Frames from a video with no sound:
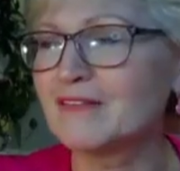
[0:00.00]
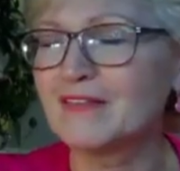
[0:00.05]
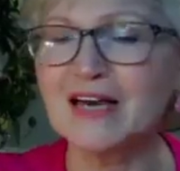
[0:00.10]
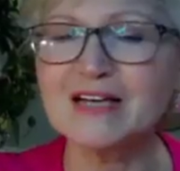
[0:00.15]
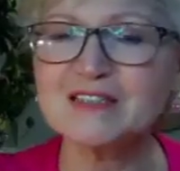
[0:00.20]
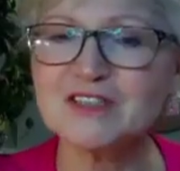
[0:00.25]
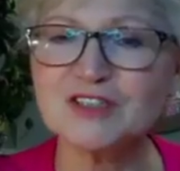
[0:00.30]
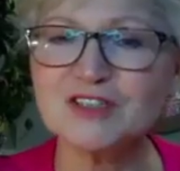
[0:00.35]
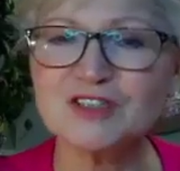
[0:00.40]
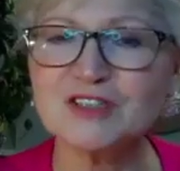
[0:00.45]

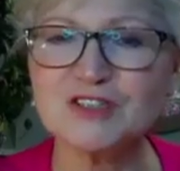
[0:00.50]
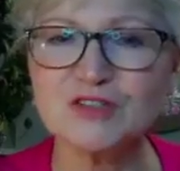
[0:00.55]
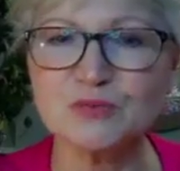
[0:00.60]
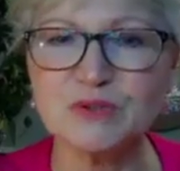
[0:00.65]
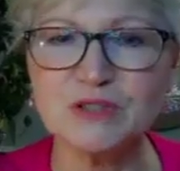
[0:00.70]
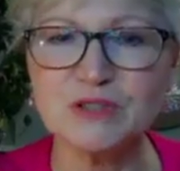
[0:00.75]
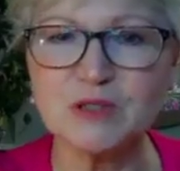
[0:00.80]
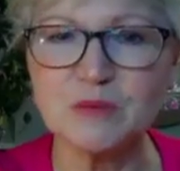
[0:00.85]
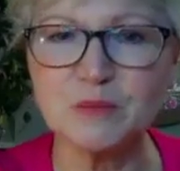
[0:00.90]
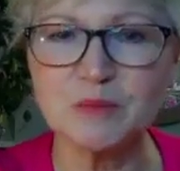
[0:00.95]
That's just
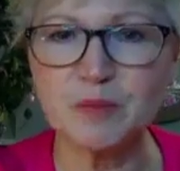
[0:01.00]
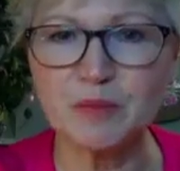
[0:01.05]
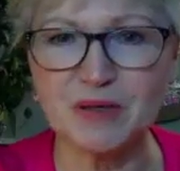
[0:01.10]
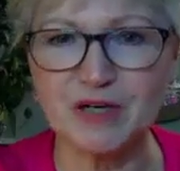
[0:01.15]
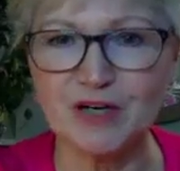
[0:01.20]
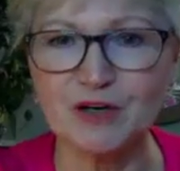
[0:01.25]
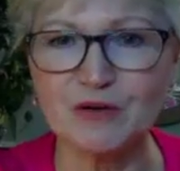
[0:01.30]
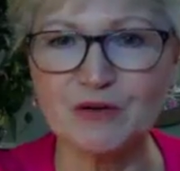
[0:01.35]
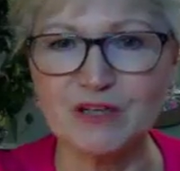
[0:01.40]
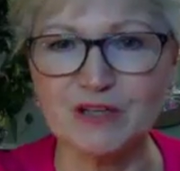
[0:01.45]
really
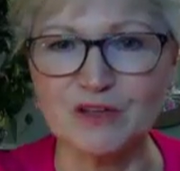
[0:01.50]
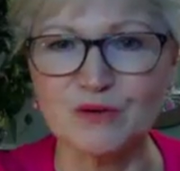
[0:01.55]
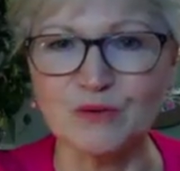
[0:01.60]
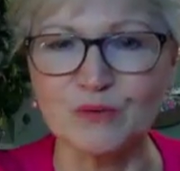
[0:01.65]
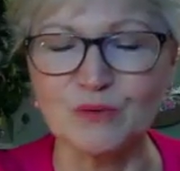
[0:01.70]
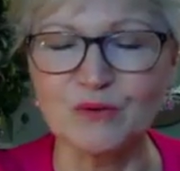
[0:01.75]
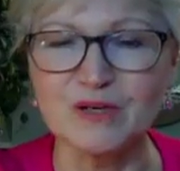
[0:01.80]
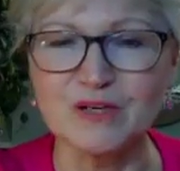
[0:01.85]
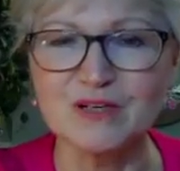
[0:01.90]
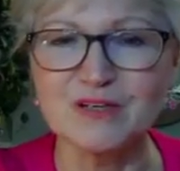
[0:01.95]
preparing
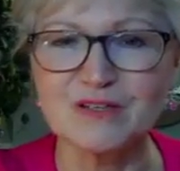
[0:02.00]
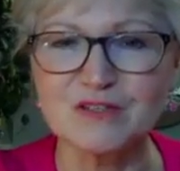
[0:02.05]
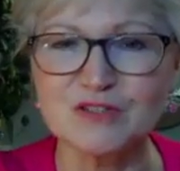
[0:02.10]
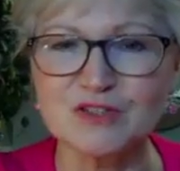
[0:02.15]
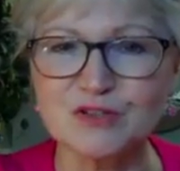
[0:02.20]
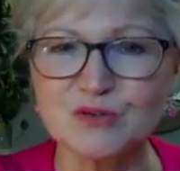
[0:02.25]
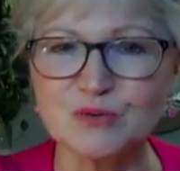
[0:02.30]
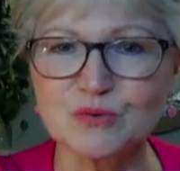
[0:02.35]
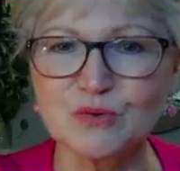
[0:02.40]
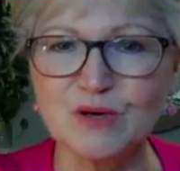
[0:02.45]
you
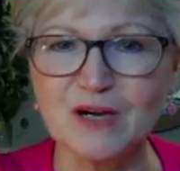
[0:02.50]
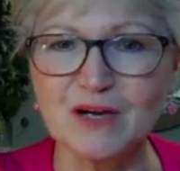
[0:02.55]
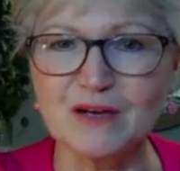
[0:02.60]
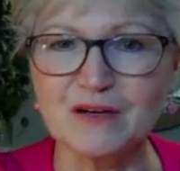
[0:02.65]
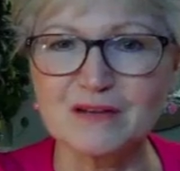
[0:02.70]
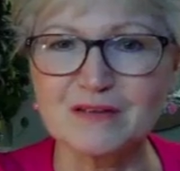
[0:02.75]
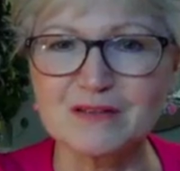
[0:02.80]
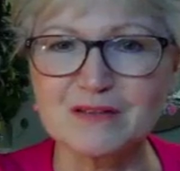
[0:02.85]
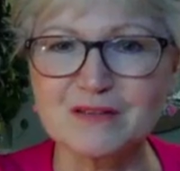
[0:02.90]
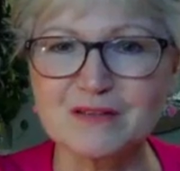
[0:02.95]

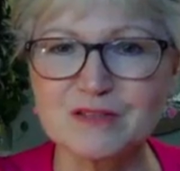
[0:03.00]
to